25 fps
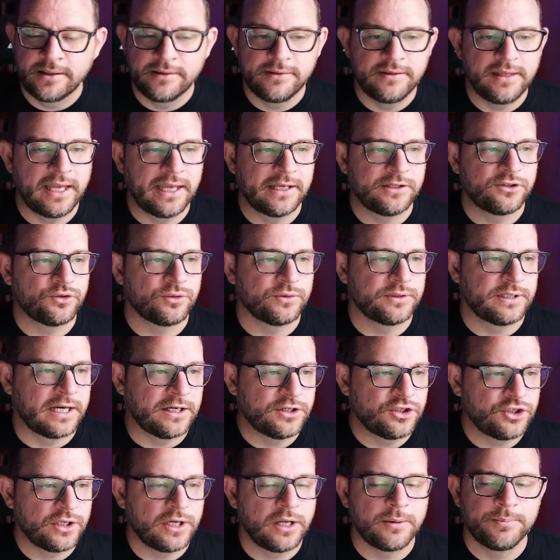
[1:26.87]
the
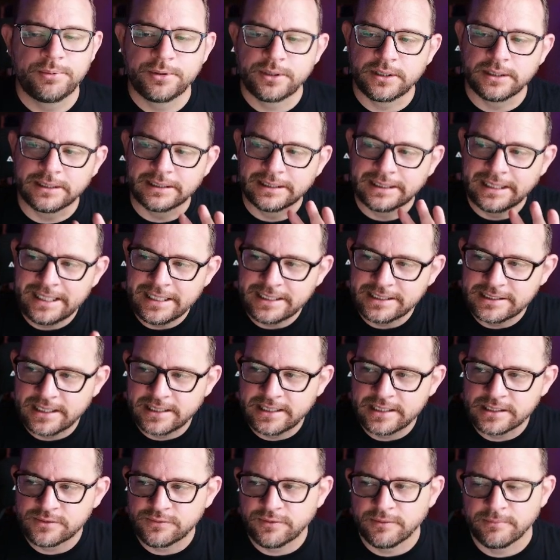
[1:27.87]
introduction. I'll put a link to
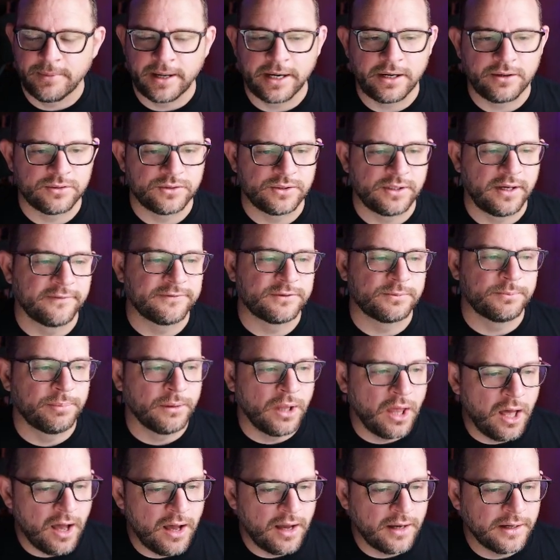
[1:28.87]
this from Microsoft's
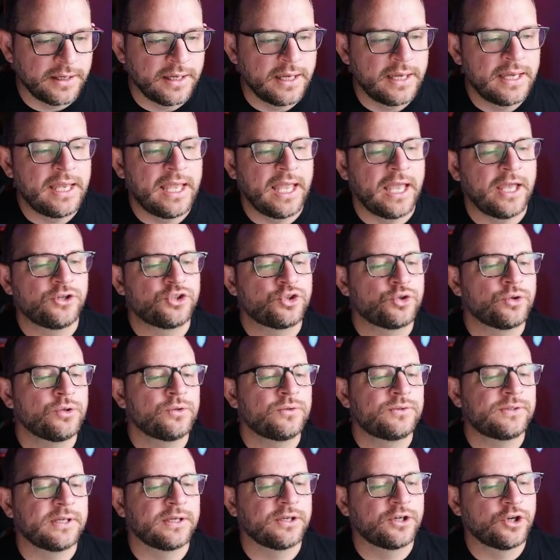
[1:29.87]
blog,
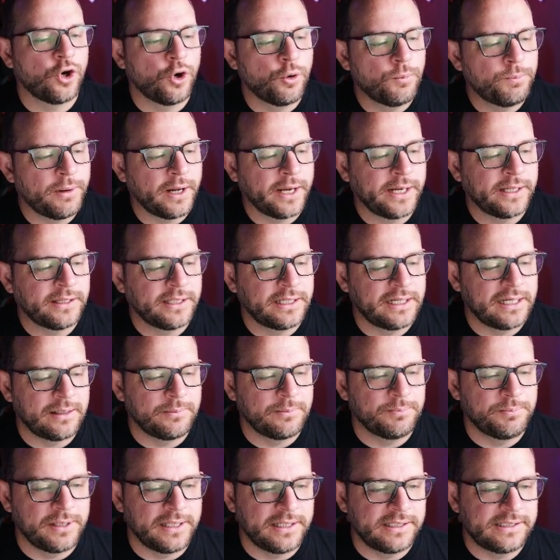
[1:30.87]
introducing Copilot
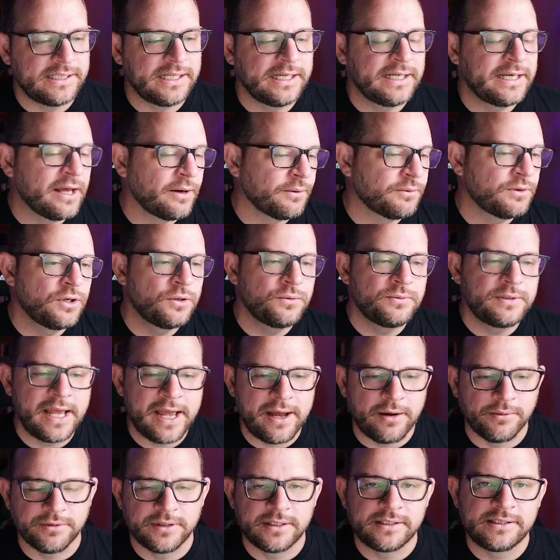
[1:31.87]
in PC. Now, no
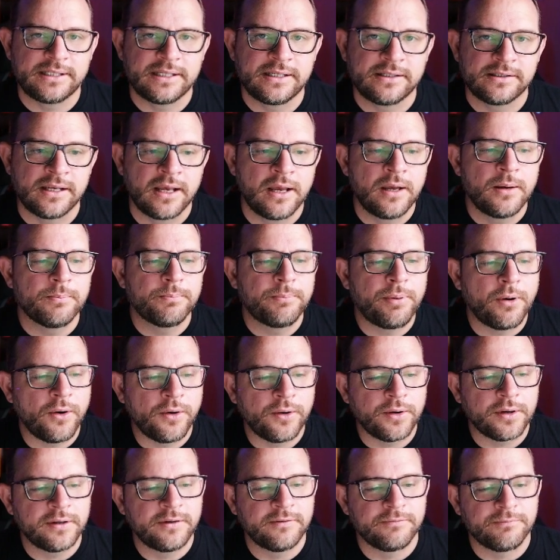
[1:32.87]
doubt, this is
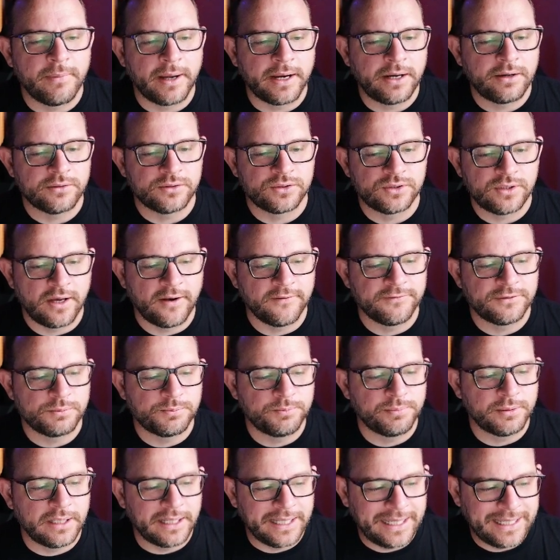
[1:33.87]
part of Microsoft's
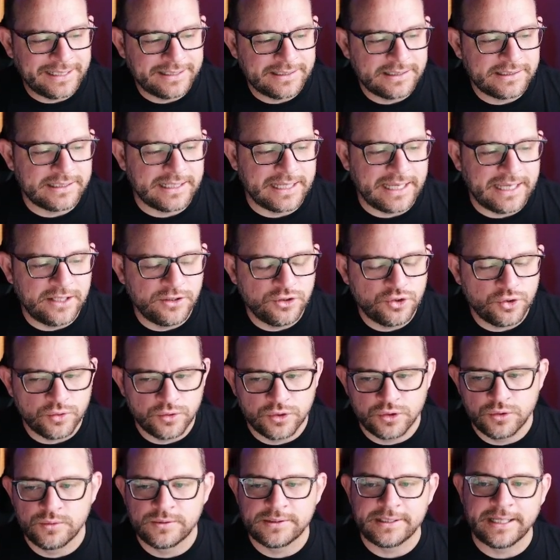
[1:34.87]
plans to
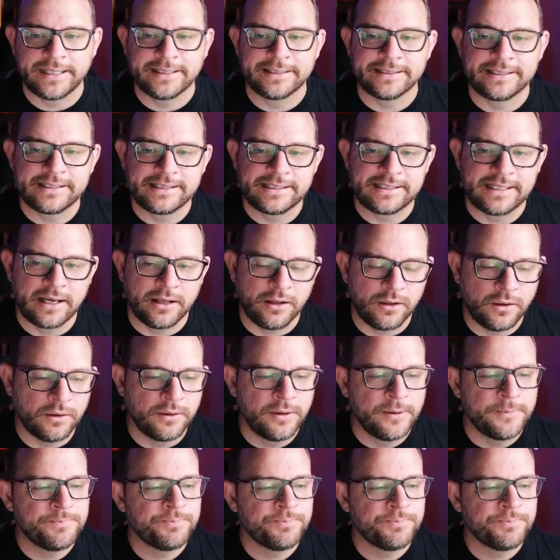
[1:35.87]
introduce and sell